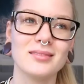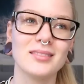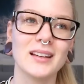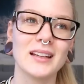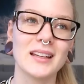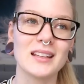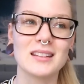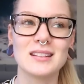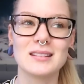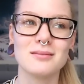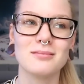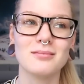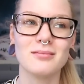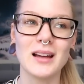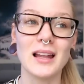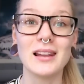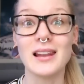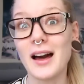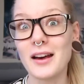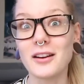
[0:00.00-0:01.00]
I guess
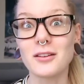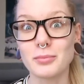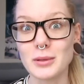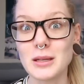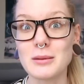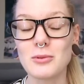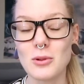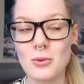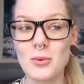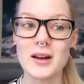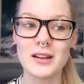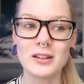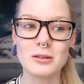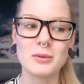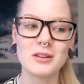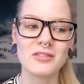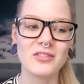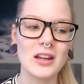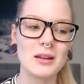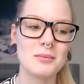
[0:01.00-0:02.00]
a lot of people wanted to
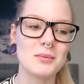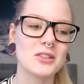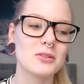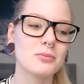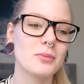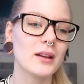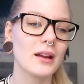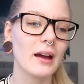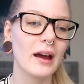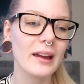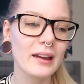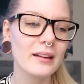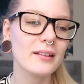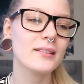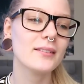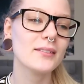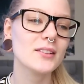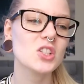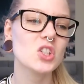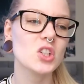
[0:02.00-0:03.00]
be famous, but I
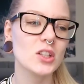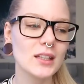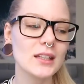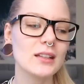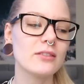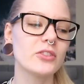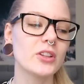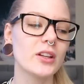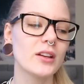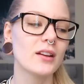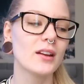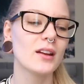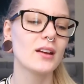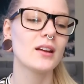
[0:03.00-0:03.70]
have achieved